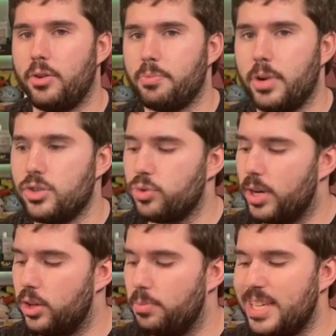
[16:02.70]
much
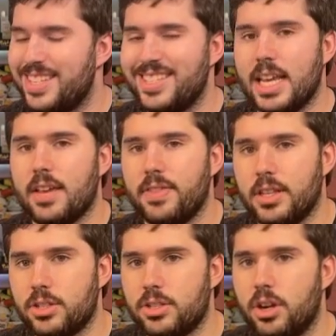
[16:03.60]
rather be safe
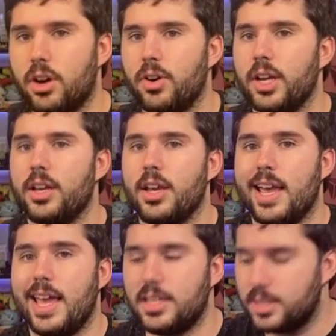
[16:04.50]
than sorry
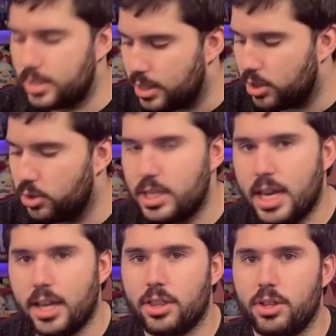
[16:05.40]
and still
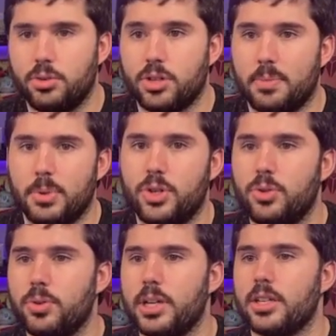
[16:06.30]
take those
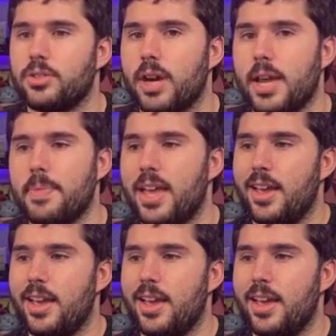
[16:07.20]
opportunities, right?